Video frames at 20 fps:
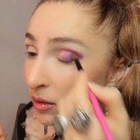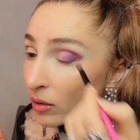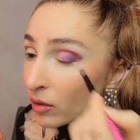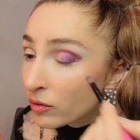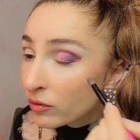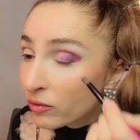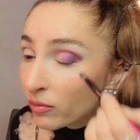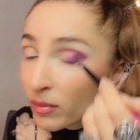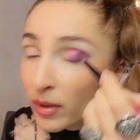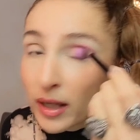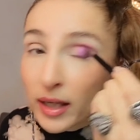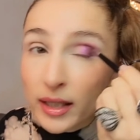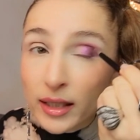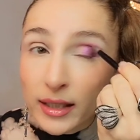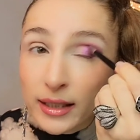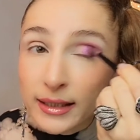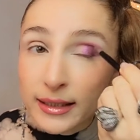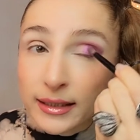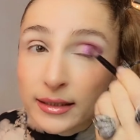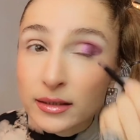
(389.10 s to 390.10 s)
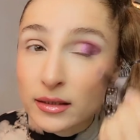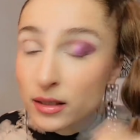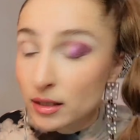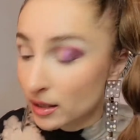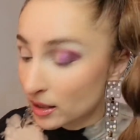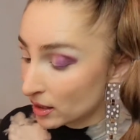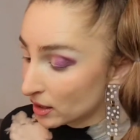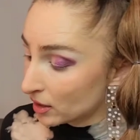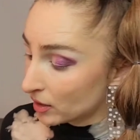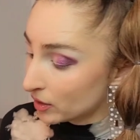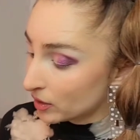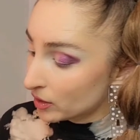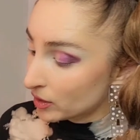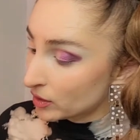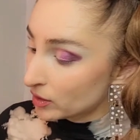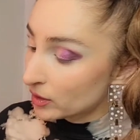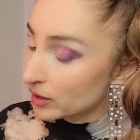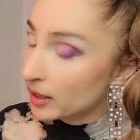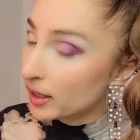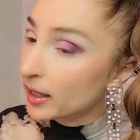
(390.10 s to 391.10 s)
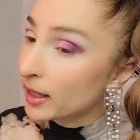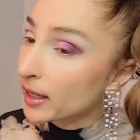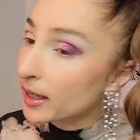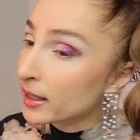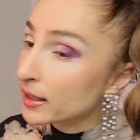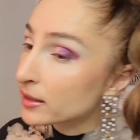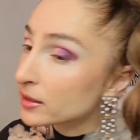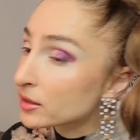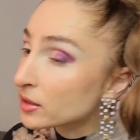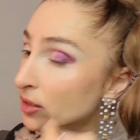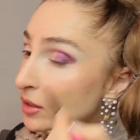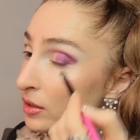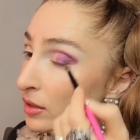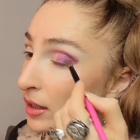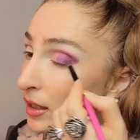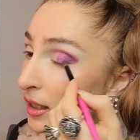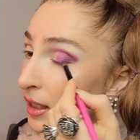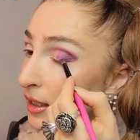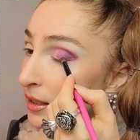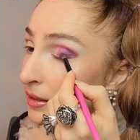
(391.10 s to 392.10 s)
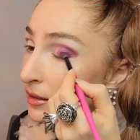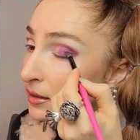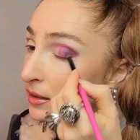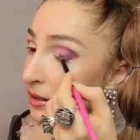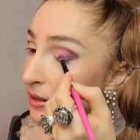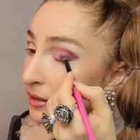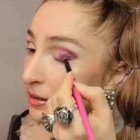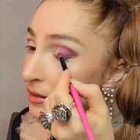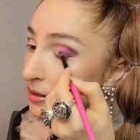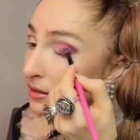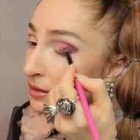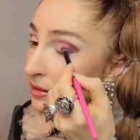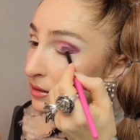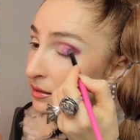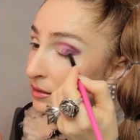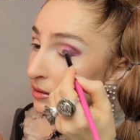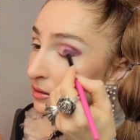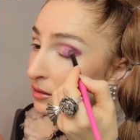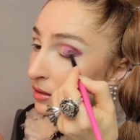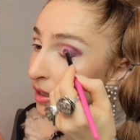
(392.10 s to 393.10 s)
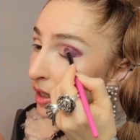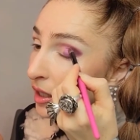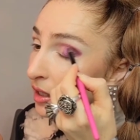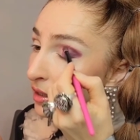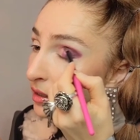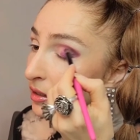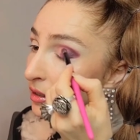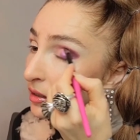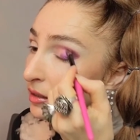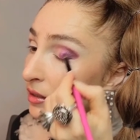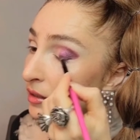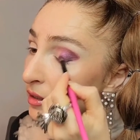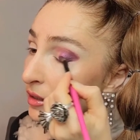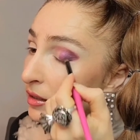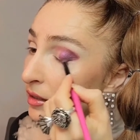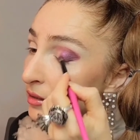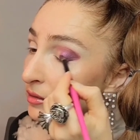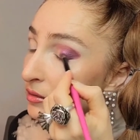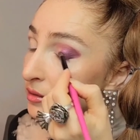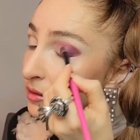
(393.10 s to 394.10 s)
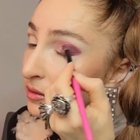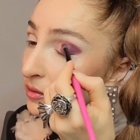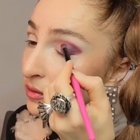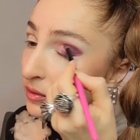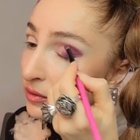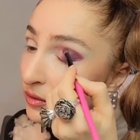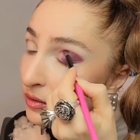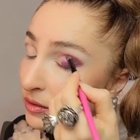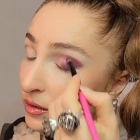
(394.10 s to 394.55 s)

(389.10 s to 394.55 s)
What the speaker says: of my lid, and create this darker kind of,